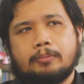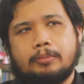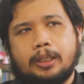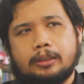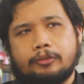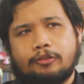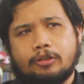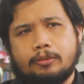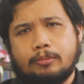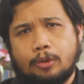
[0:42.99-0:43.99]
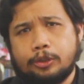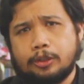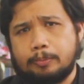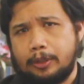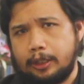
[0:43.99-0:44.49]
but for
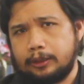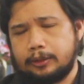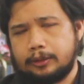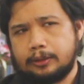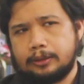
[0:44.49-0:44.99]
most part,